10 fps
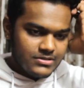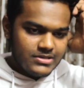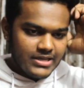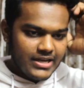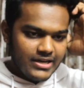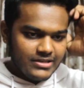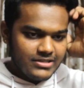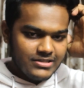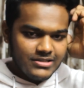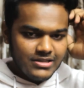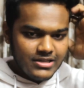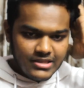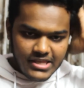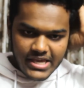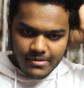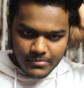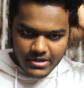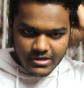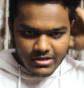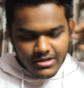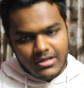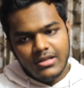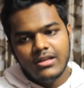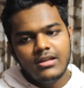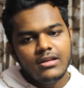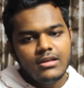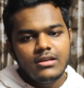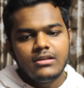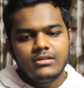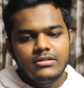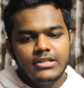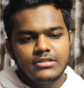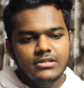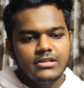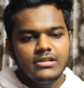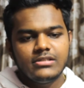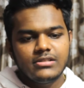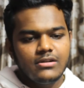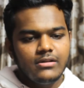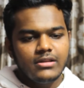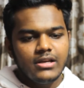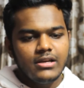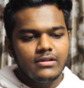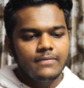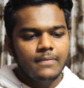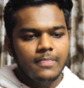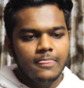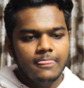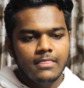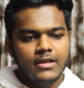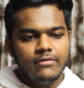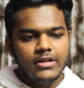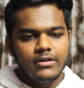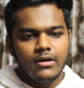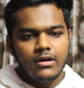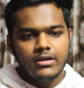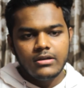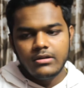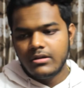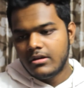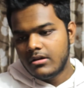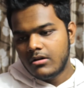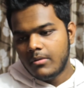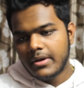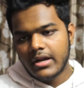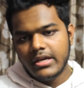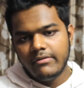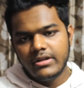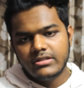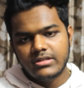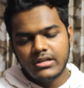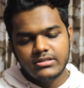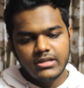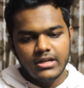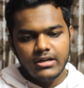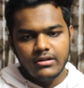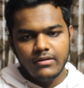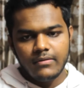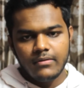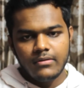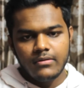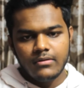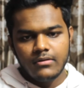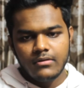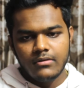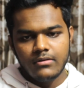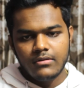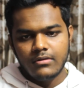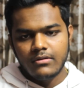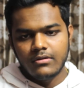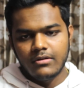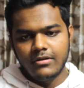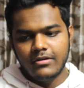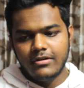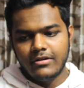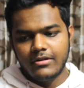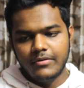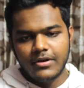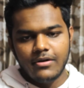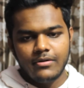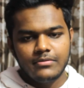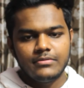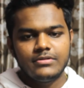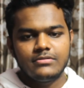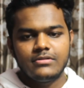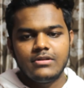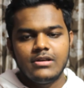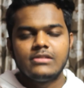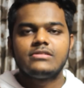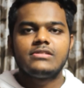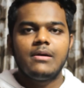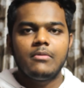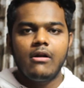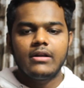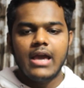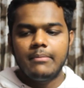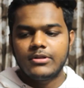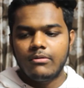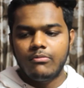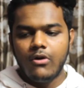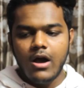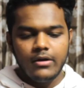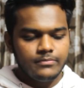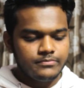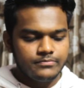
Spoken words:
Cigarette themed t-shirts and all that. Even he. Oh my god, even he sell a cigarette. Hey, there we go. Samra and Capital Bra.